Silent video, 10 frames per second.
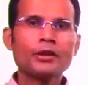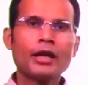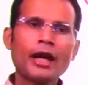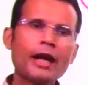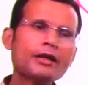
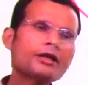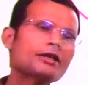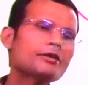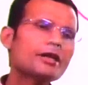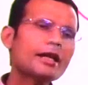and
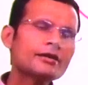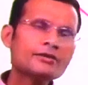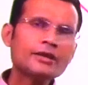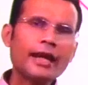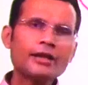it takes
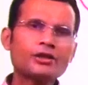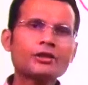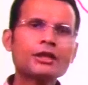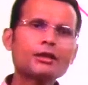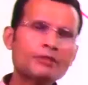the
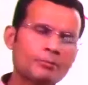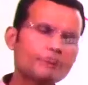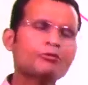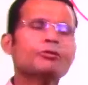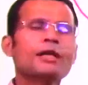action even
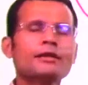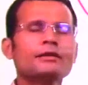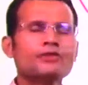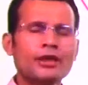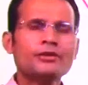before that
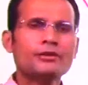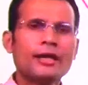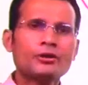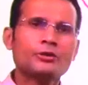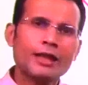change has
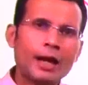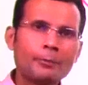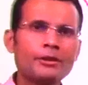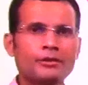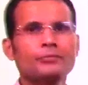actually
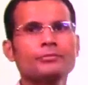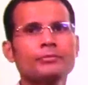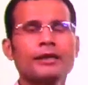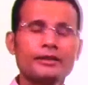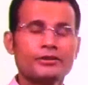happened,
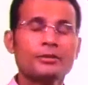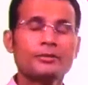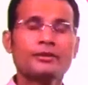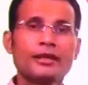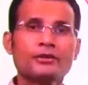that
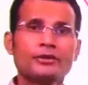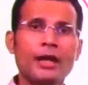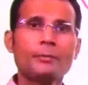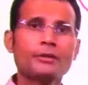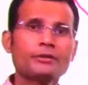disturbance has actually
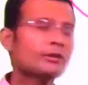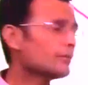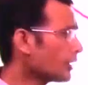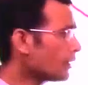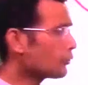happened.
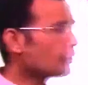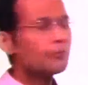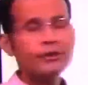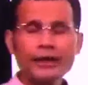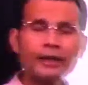The controller
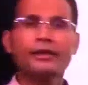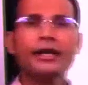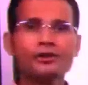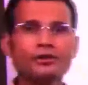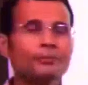will take the
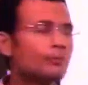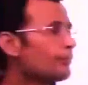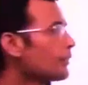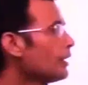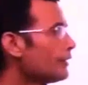action.
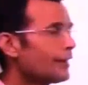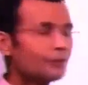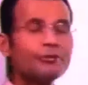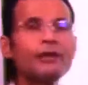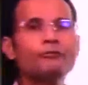That's
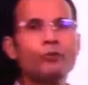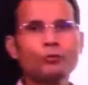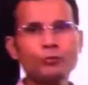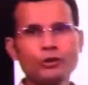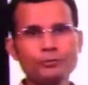feed
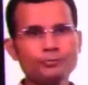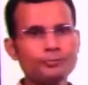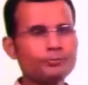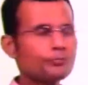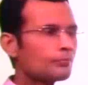forward.
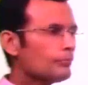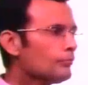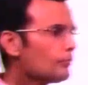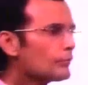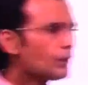
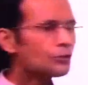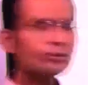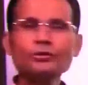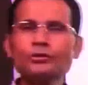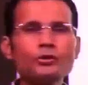
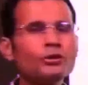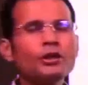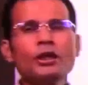So